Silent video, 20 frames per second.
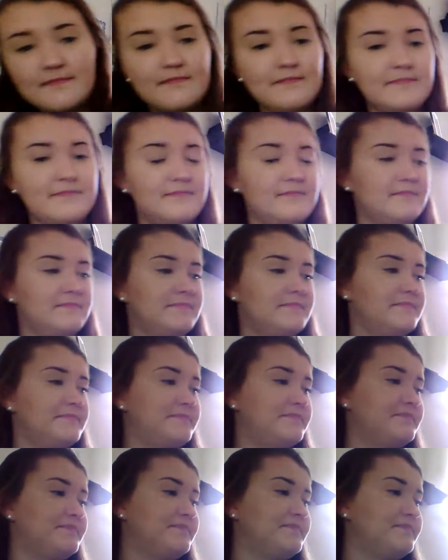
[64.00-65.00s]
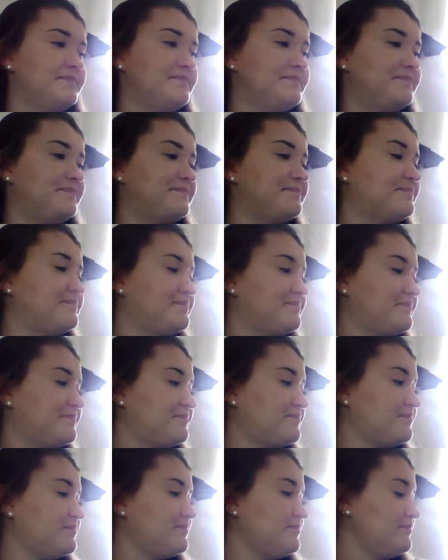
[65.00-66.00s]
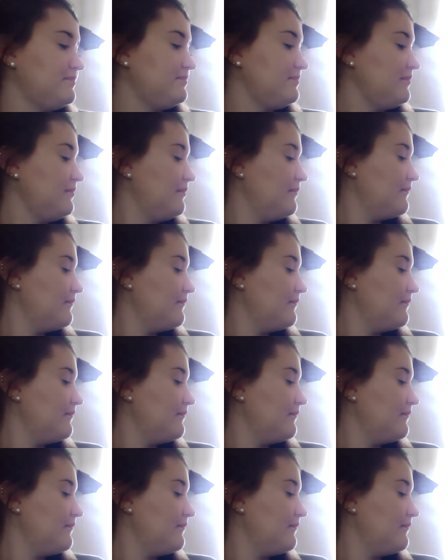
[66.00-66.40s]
No one is speaking in this clip.